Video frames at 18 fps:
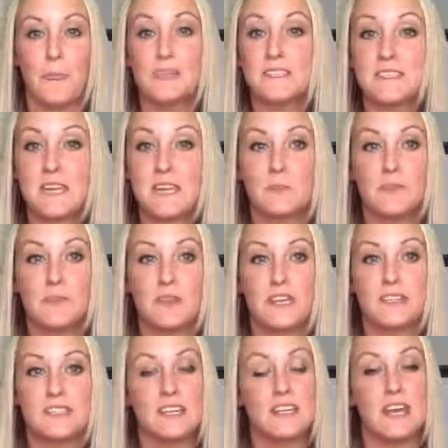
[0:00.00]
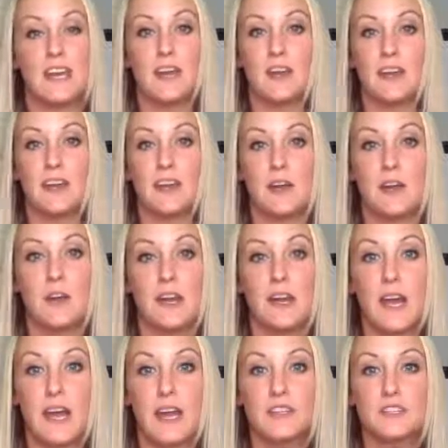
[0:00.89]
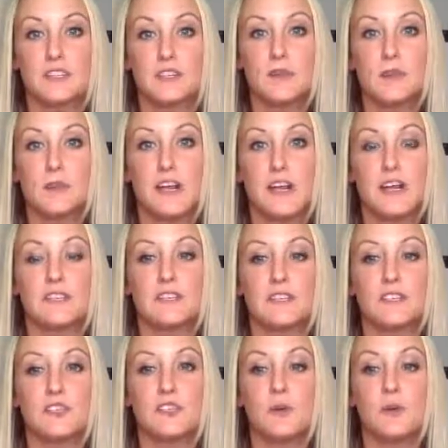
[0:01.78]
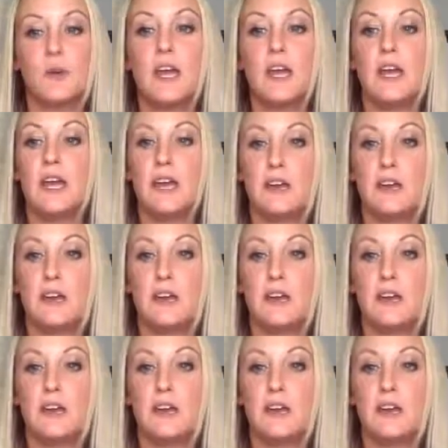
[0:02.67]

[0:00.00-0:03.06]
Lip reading: The same thing today. I'm asking you guys to